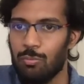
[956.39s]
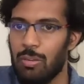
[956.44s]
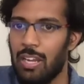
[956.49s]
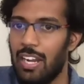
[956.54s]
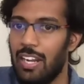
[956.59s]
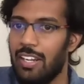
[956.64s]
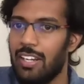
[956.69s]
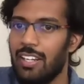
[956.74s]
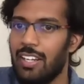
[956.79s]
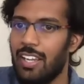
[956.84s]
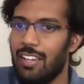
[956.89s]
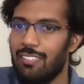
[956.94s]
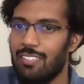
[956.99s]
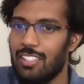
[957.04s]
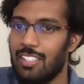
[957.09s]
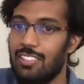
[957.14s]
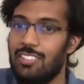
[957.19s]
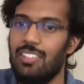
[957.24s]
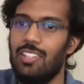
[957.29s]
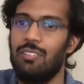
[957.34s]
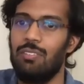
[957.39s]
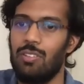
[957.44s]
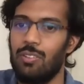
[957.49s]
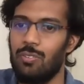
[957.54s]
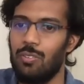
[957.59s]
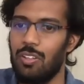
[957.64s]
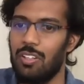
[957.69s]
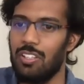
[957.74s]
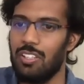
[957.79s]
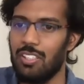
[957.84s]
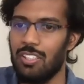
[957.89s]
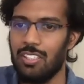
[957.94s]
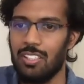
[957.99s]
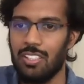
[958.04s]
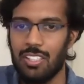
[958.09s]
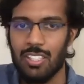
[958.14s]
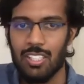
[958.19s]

bad, and average network quality.